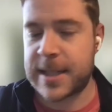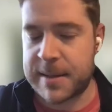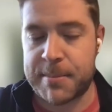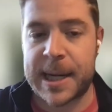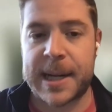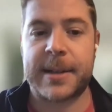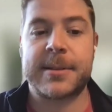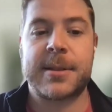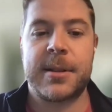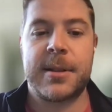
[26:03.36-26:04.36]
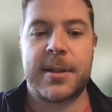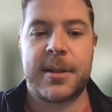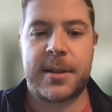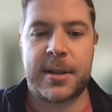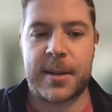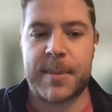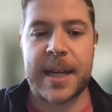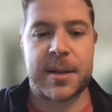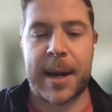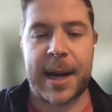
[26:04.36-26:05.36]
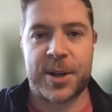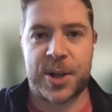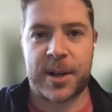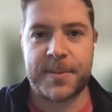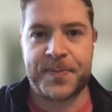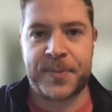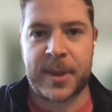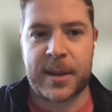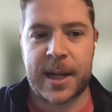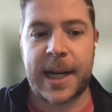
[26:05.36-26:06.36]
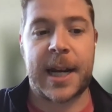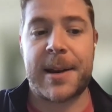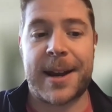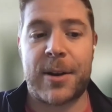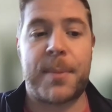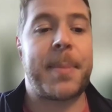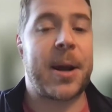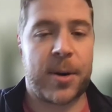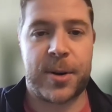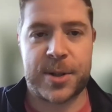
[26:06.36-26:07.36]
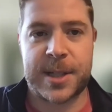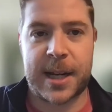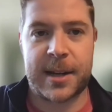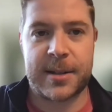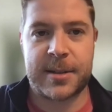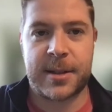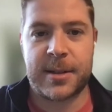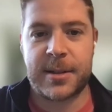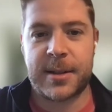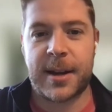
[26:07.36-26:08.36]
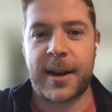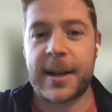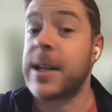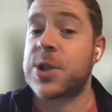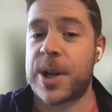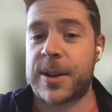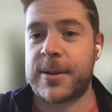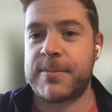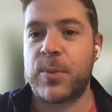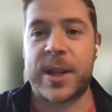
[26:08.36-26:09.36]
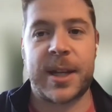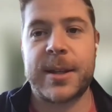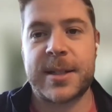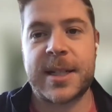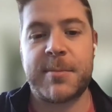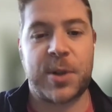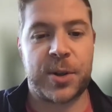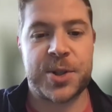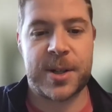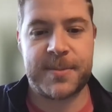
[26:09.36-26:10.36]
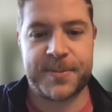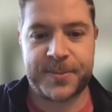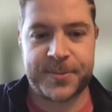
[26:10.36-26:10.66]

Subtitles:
in team meetings as a manager, and again, how to better understand each other within this team culture.